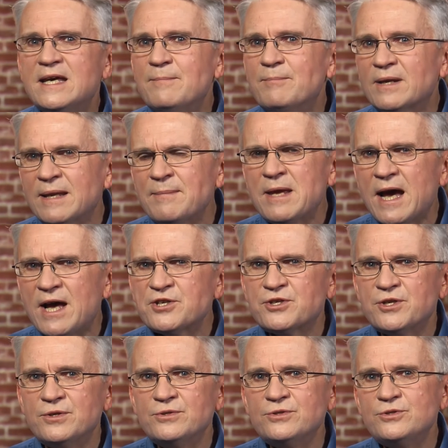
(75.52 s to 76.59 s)
But let me ask
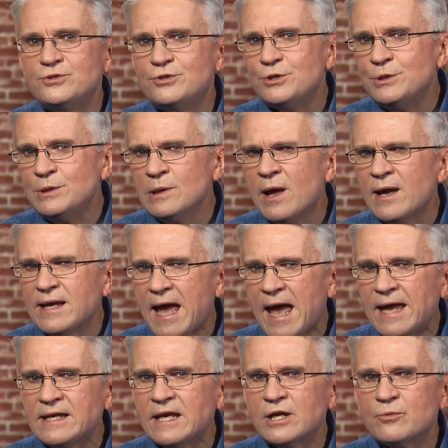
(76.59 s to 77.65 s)
you, do you like
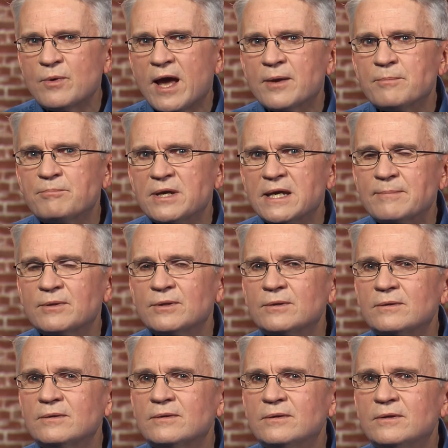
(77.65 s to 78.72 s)
hanging around people
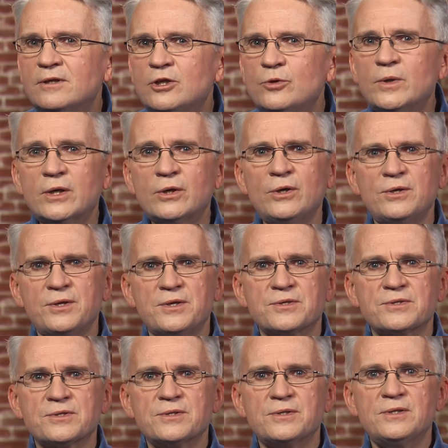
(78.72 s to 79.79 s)
who are
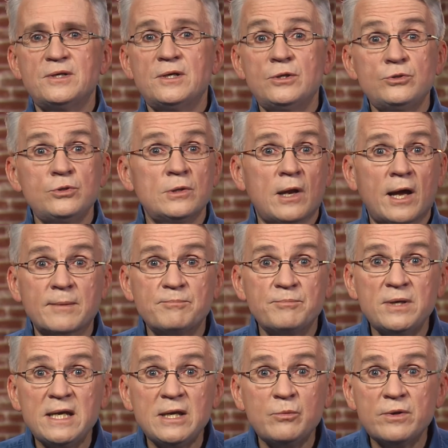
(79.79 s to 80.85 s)
courteous? Do you like
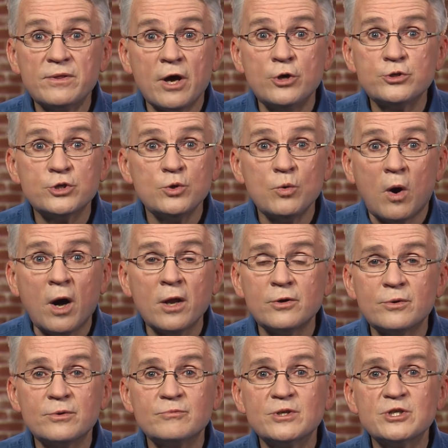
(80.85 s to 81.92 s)
being with those who honour
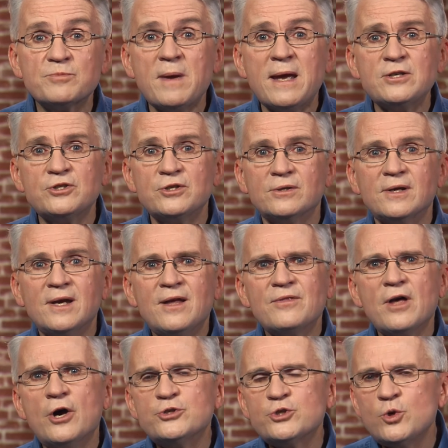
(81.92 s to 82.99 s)
and respect you,
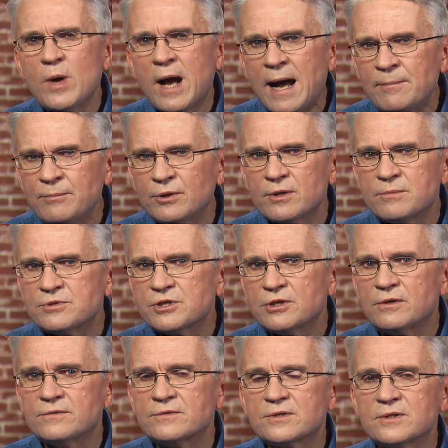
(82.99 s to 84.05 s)
those who humble
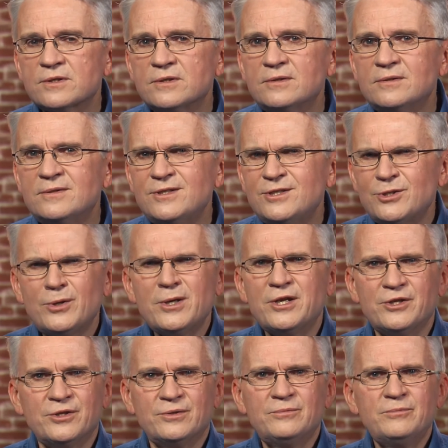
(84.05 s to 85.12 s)
themselves? Sure you
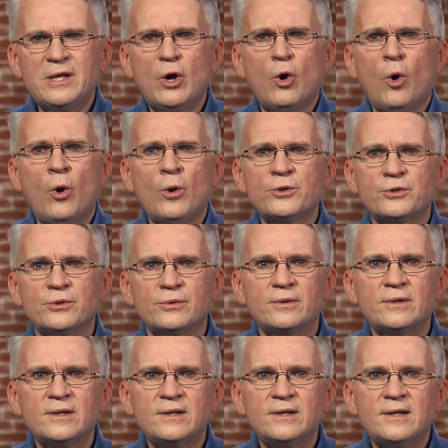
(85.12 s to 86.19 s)
do. We all do.
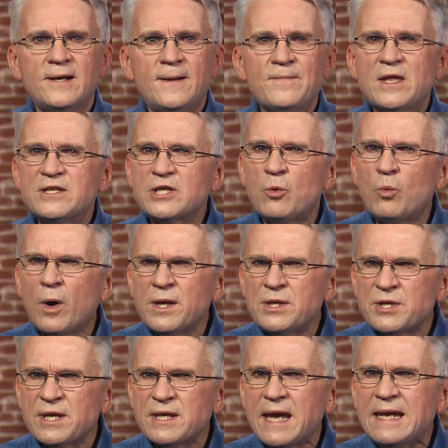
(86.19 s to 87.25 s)
So what is
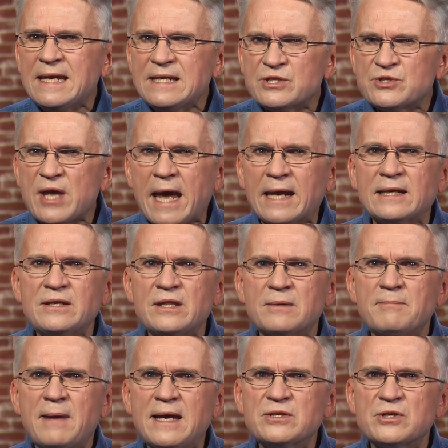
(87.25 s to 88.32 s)
it again exactly that
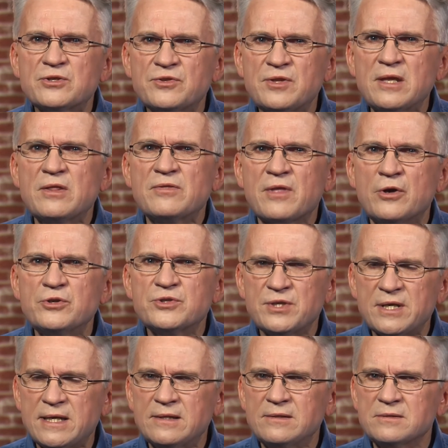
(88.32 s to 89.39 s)
makes us think that those
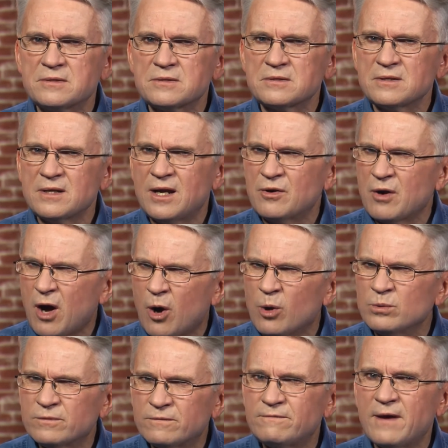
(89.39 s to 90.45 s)
things are
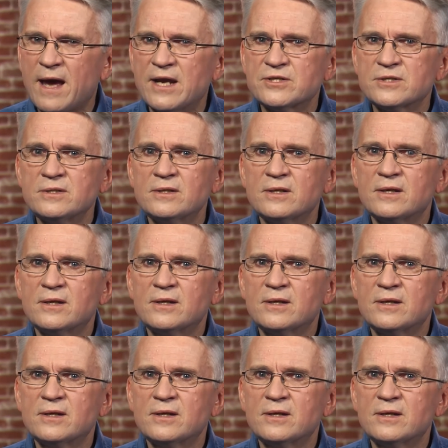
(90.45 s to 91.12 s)
old-fashioned?